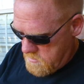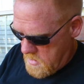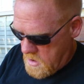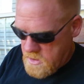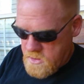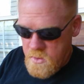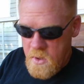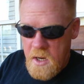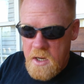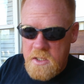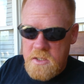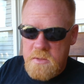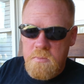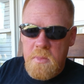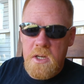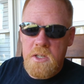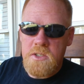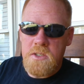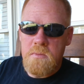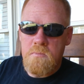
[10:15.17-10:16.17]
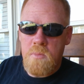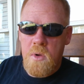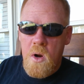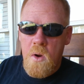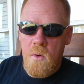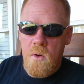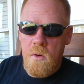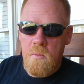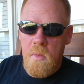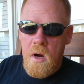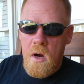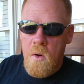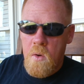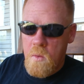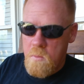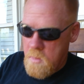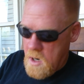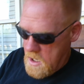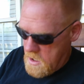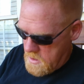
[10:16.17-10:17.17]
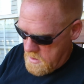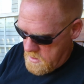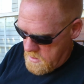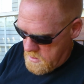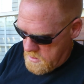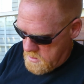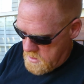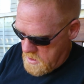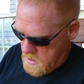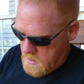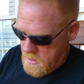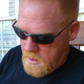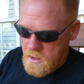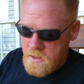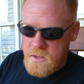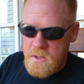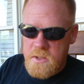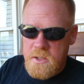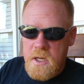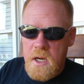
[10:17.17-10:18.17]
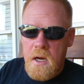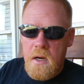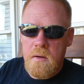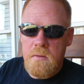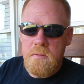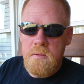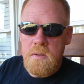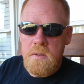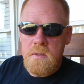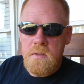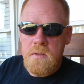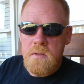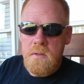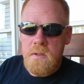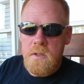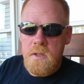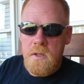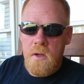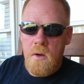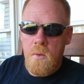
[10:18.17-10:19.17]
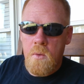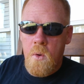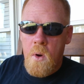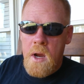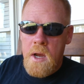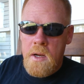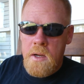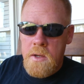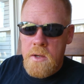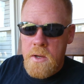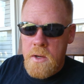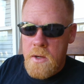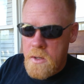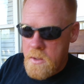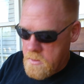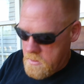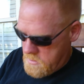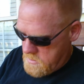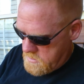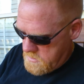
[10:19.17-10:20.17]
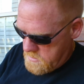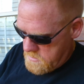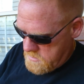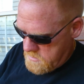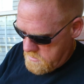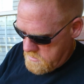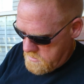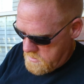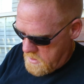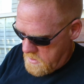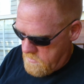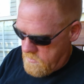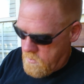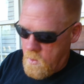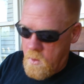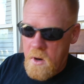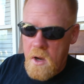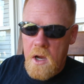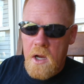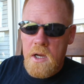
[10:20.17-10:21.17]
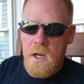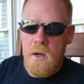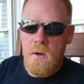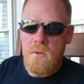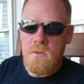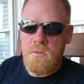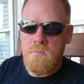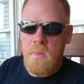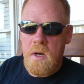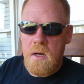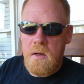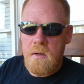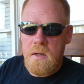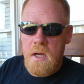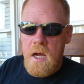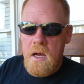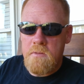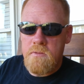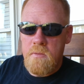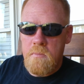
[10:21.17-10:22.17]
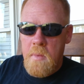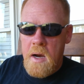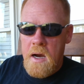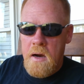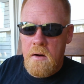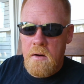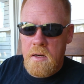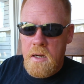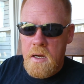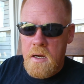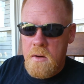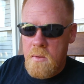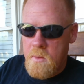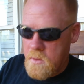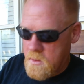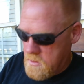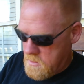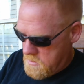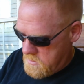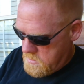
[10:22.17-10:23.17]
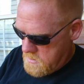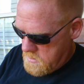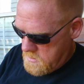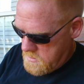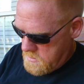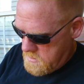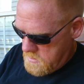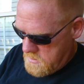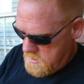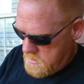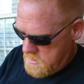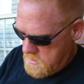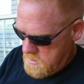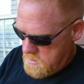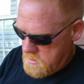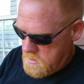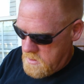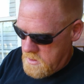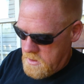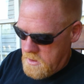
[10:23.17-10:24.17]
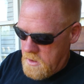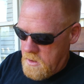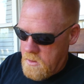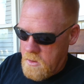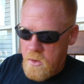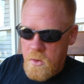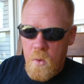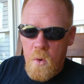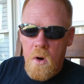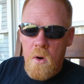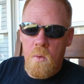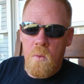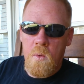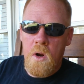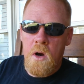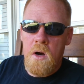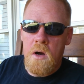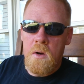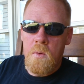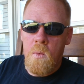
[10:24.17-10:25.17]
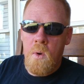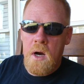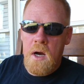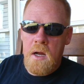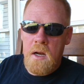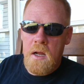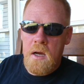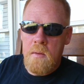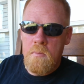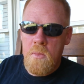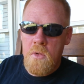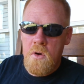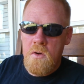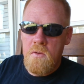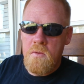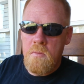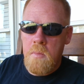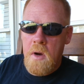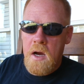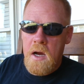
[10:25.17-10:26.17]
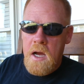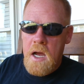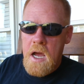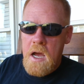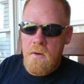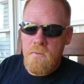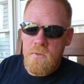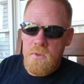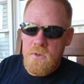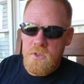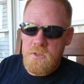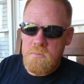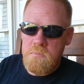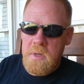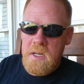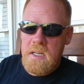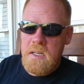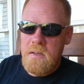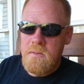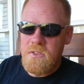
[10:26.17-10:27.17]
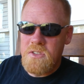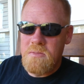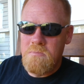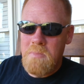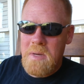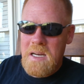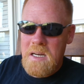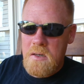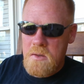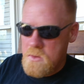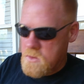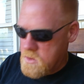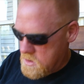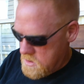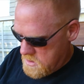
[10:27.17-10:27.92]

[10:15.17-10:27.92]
My transmission broke in my old body, and now I just got, granny gear. Everywhere I go is about half a mile an hour. To quote Ron White, I move about half the speed of smell.